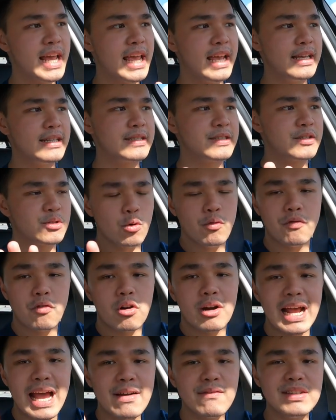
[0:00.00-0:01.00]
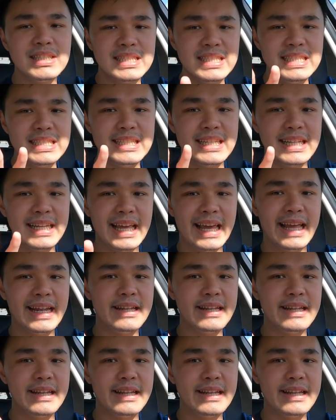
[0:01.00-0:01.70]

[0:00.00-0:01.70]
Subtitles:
I so far haven't seen in